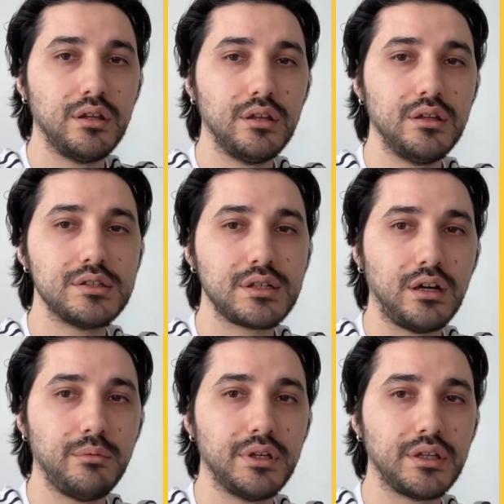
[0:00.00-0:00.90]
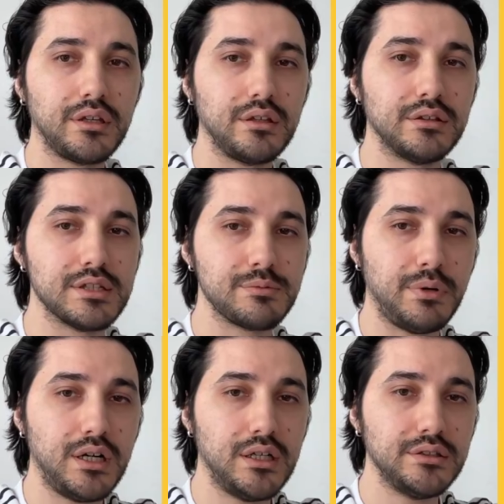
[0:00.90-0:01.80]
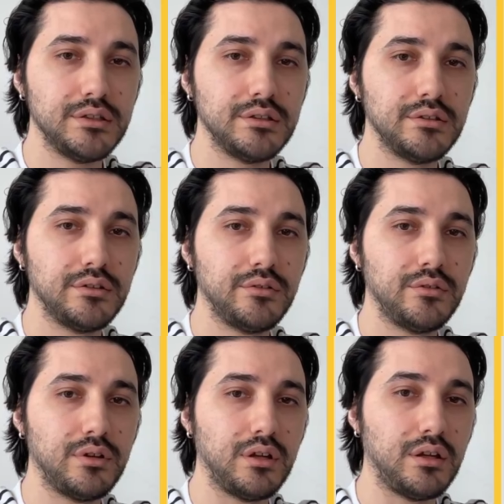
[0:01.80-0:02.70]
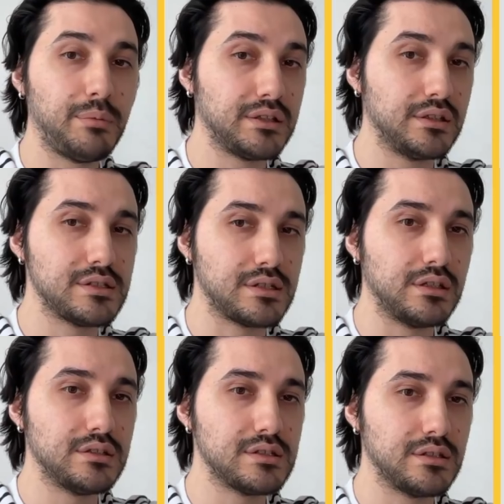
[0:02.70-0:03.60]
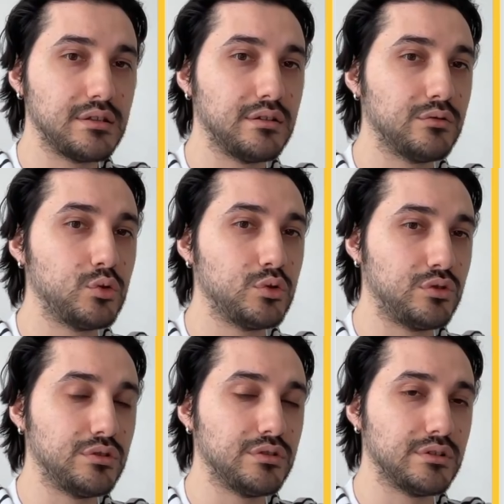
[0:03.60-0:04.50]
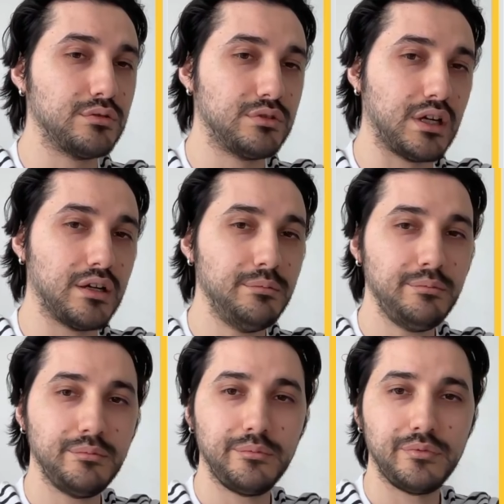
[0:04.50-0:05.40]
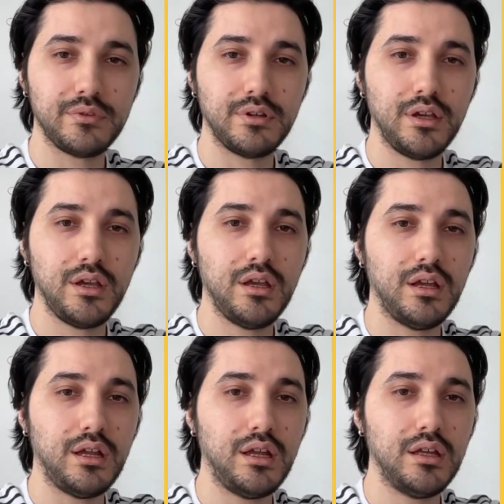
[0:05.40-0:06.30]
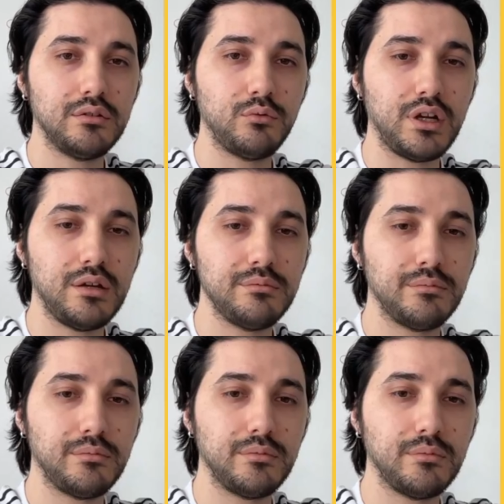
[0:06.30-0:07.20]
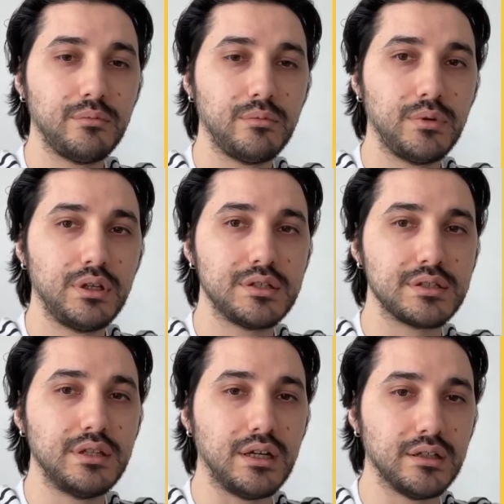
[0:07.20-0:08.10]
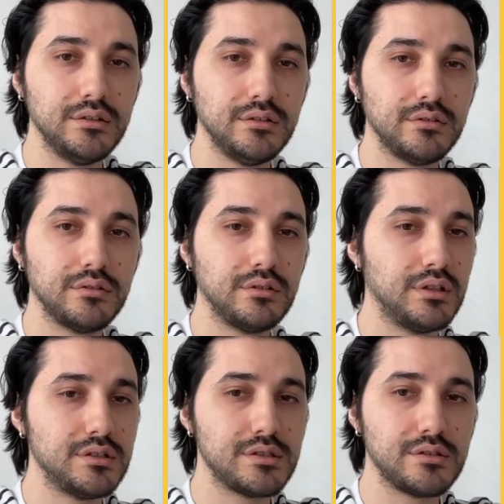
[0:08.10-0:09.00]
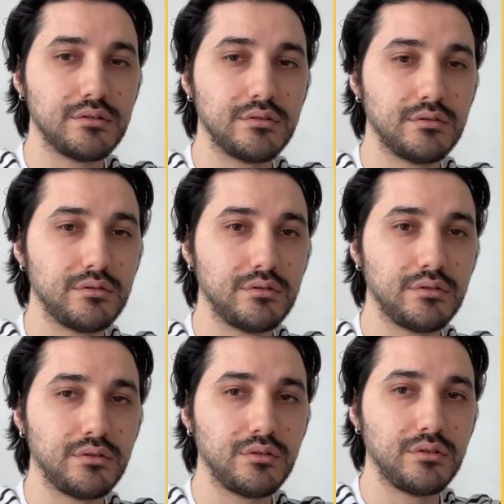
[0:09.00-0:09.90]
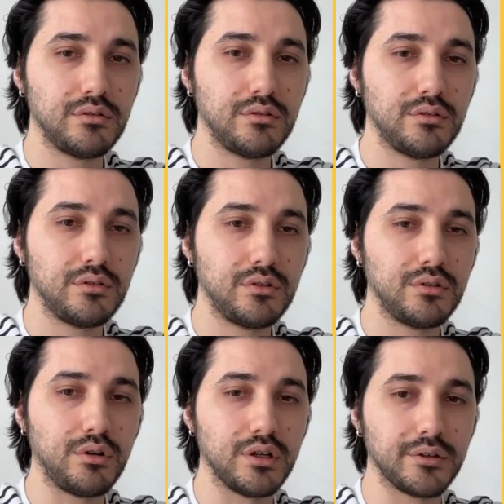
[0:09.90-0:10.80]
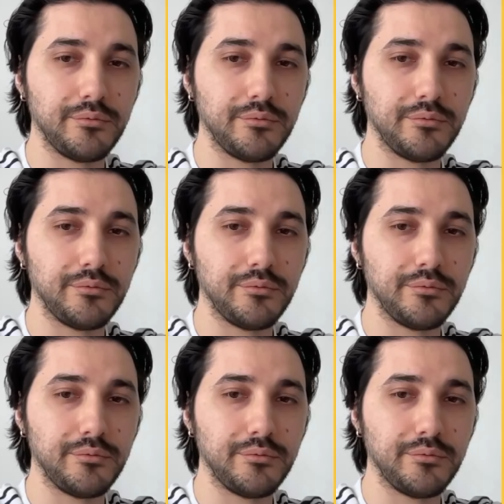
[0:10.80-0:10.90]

it's coming this part, but it's still due to due time. And when it's done, it's going.